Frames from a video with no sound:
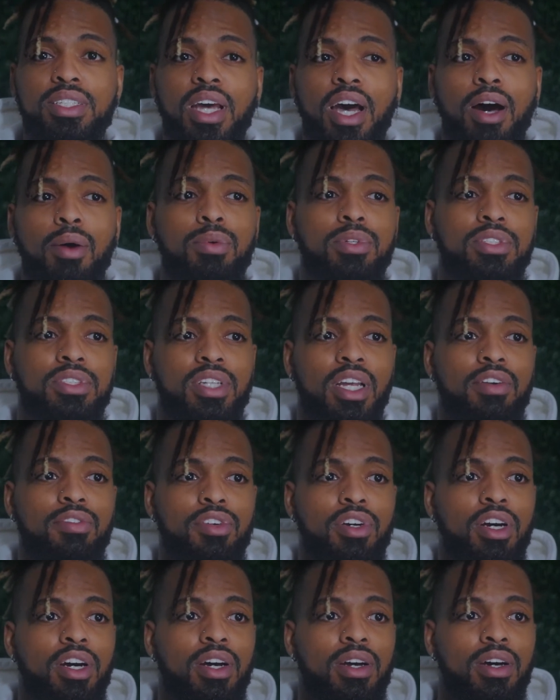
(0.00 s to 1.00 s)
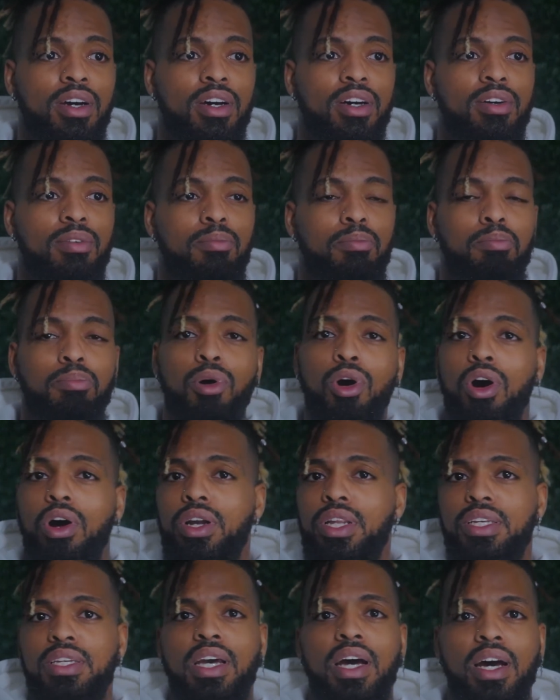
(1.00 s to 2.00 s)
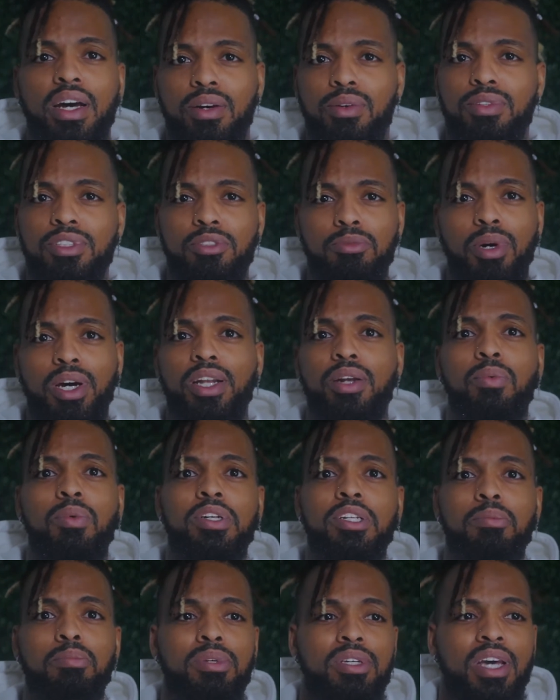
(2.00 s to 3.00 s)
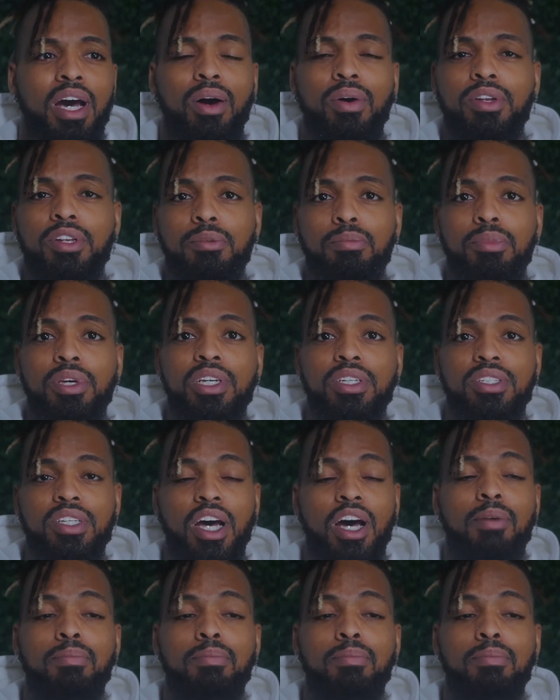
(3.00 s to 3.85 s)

I was never a party guy or somebody that wanted to be out in the mix. I